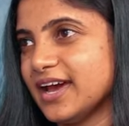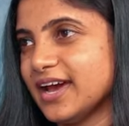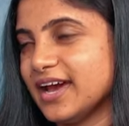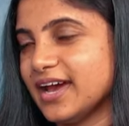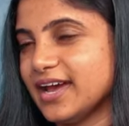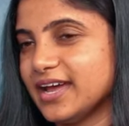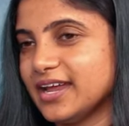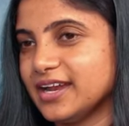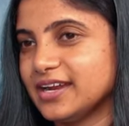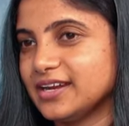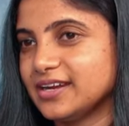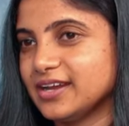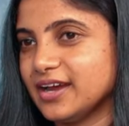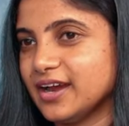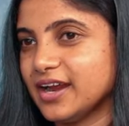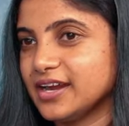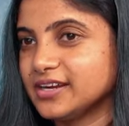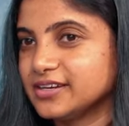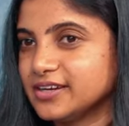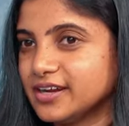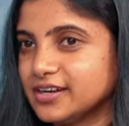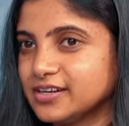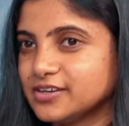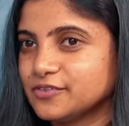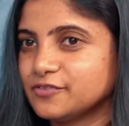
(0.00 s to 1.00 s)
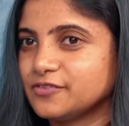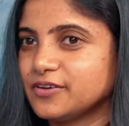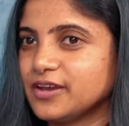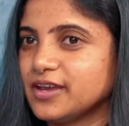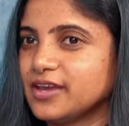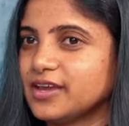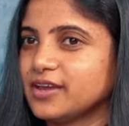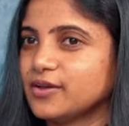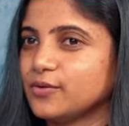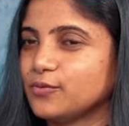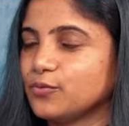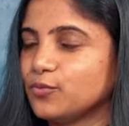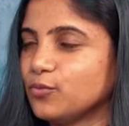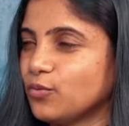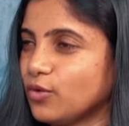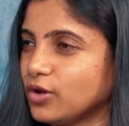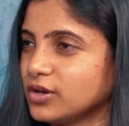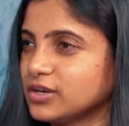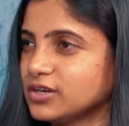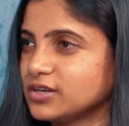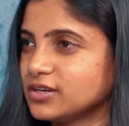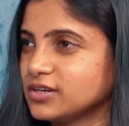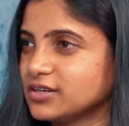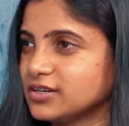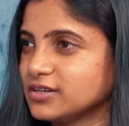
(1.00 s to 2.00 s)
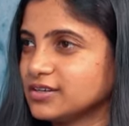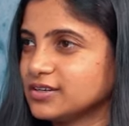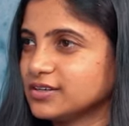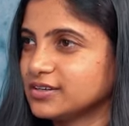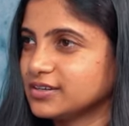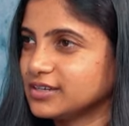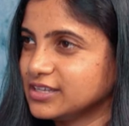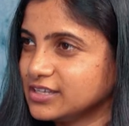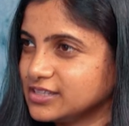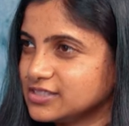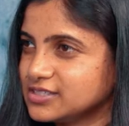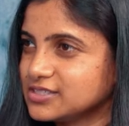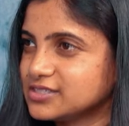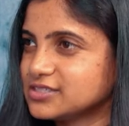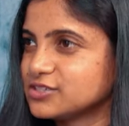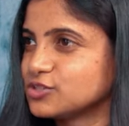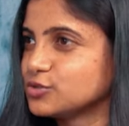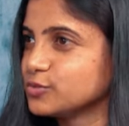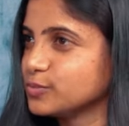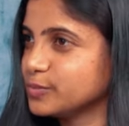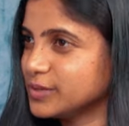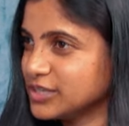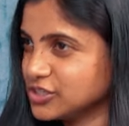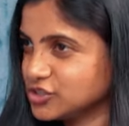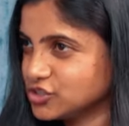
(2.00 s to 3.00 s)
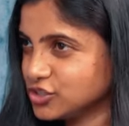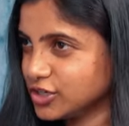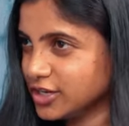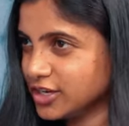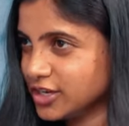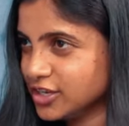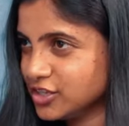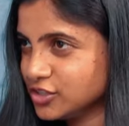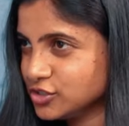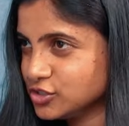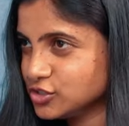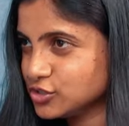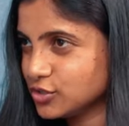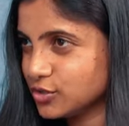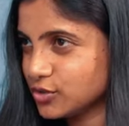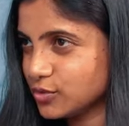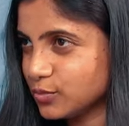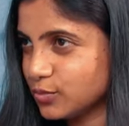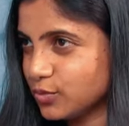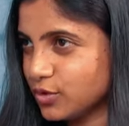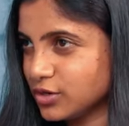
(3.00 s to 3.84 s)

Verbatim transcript: and identifying what needs to be changed or mm.